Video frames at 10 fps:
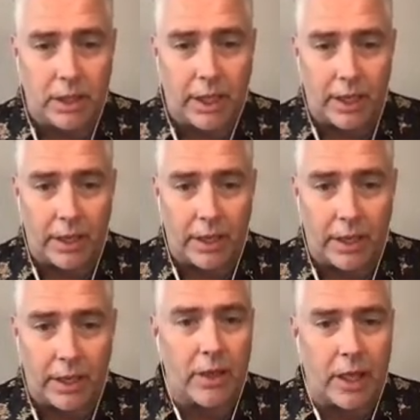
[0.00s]
and
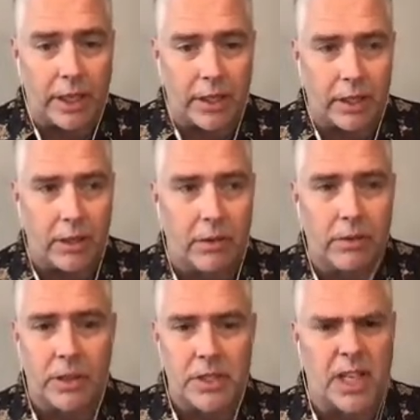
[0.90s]
it's not like
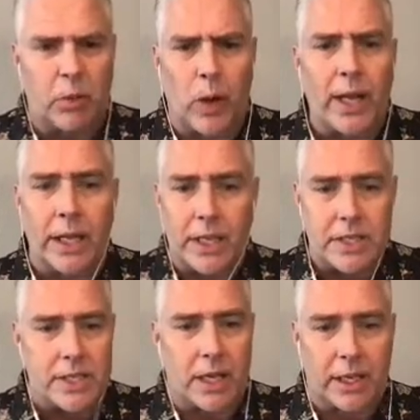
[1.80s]
the it's like
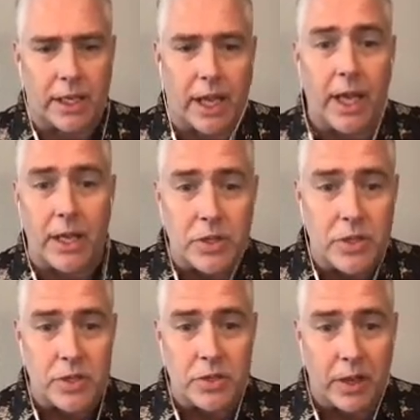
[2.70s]
railings. It's not like a
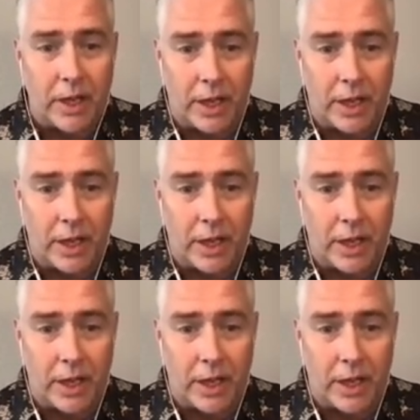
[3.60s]
cage.